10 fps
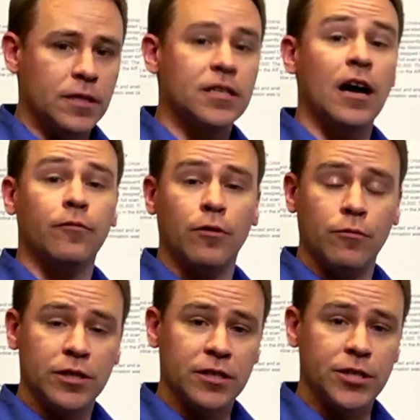the software
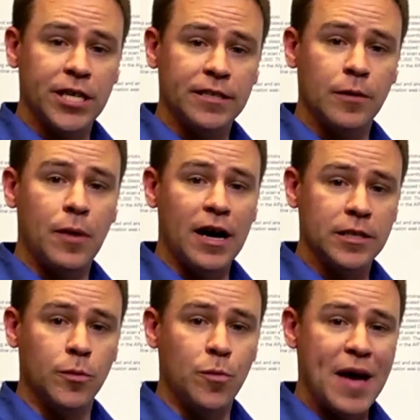will suggest a
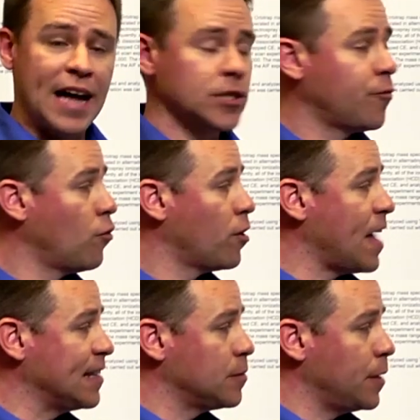possible match for
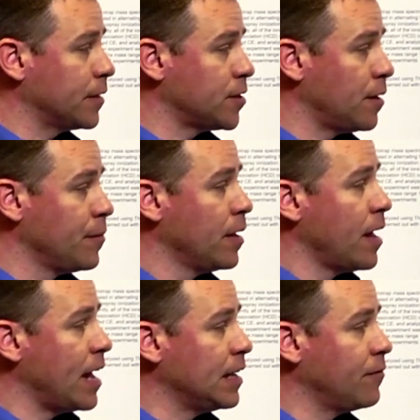that spectra
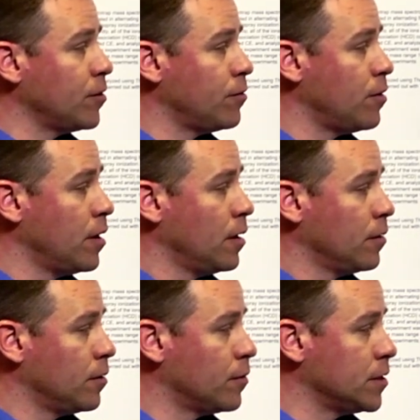and give you
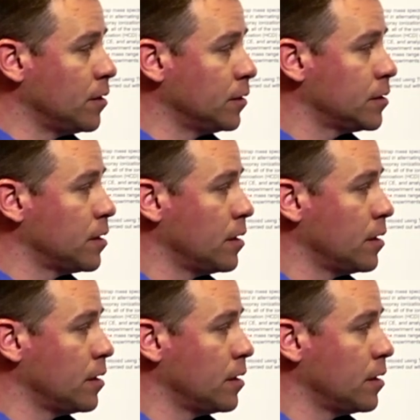the results